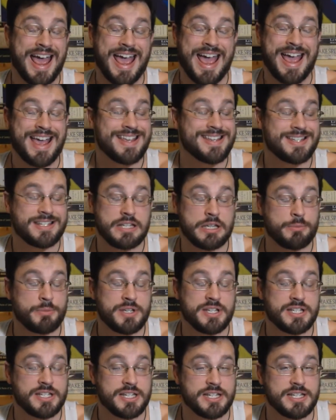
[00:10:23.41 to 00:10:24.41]
a
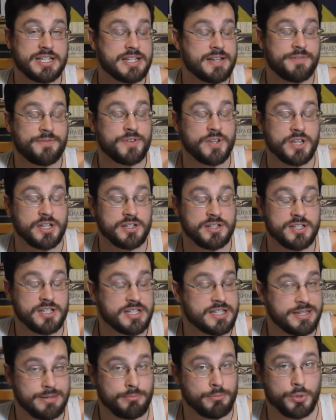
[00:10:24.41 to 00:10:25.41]
semi-Sisyphean
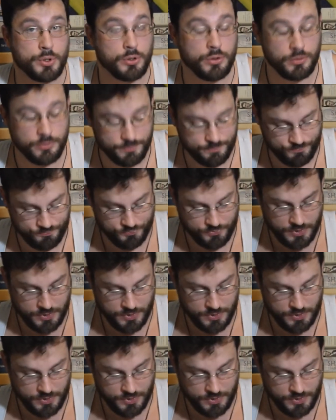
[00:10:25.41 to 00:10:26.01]
symbol